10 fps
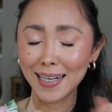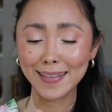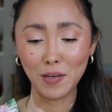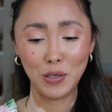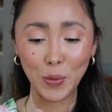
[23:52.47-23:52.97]

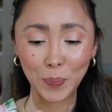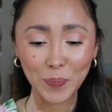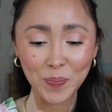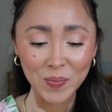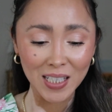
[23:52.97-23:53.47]
there we go.
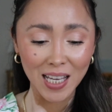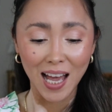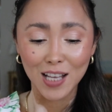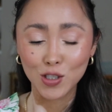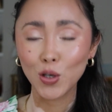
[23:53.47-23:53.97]

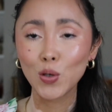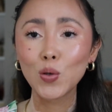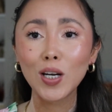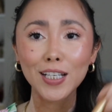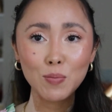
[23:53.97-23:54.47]
So
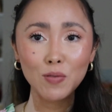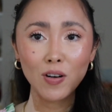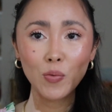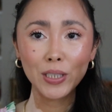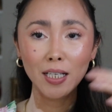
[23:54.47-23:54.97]
let's move
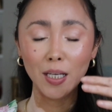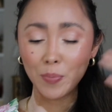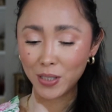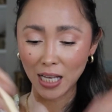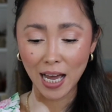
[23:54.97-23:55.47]
on with the
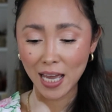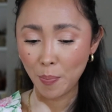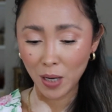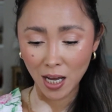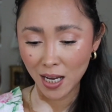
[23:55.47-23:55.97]
lips. I
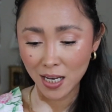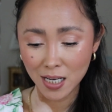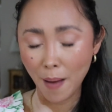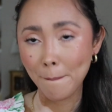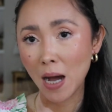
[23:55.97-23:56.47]

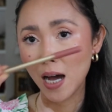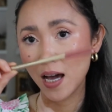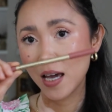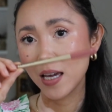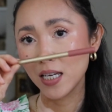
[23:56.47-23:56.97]
applied
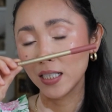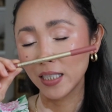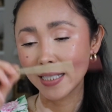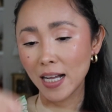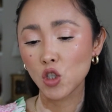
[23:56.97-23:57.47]
my
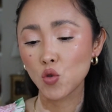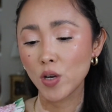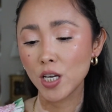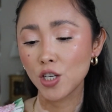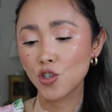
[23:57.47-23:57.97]
Lisa
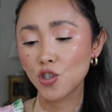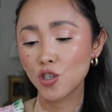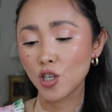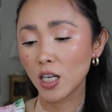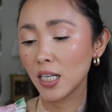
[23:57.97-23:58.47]

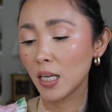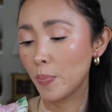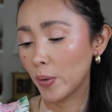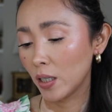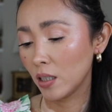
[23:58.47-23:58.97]
Eldridge
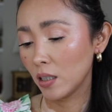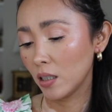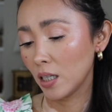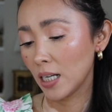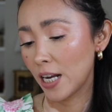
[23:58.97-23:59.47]
lip
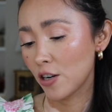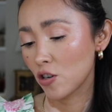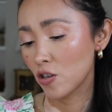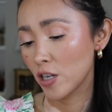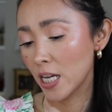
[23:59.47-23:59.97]

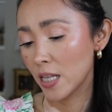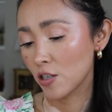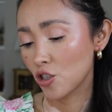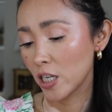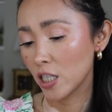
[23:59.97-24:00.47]
liner in the
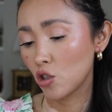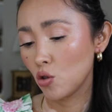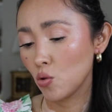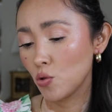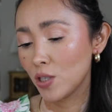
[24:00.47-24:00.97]
shade
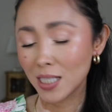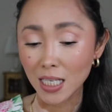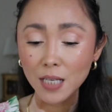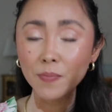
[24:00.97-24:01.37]
2C.